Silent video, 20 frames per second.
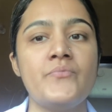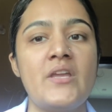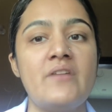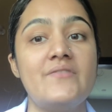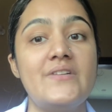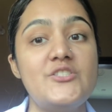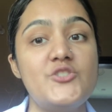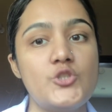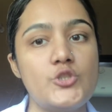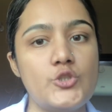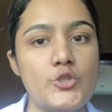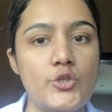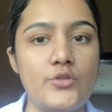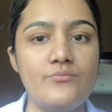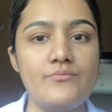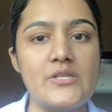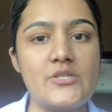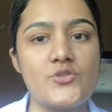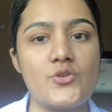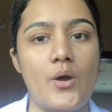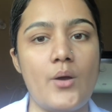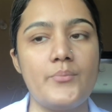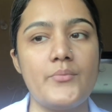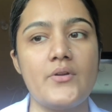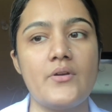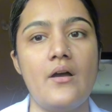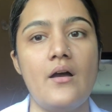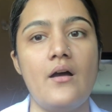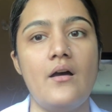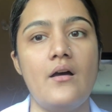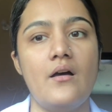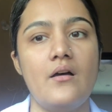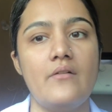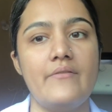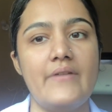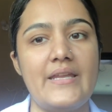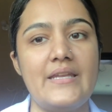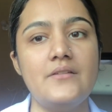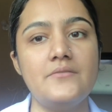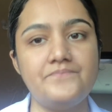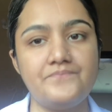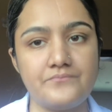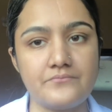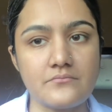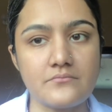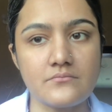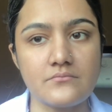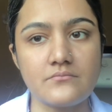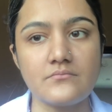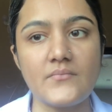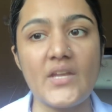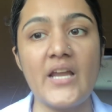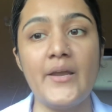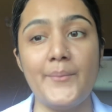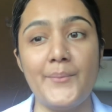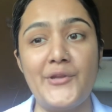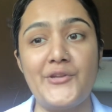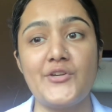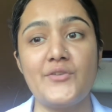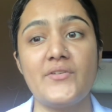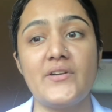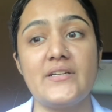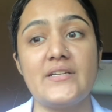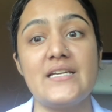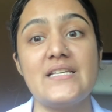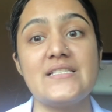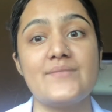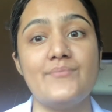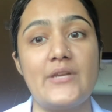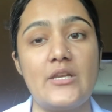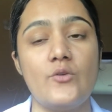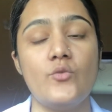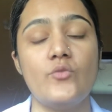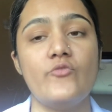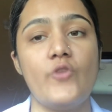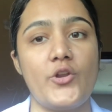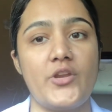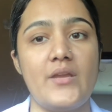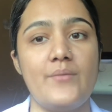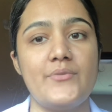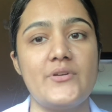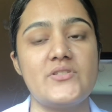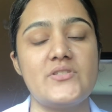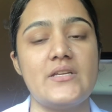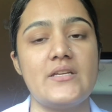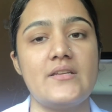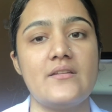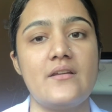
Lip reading: which should be stopped when hematocrit is below 40%.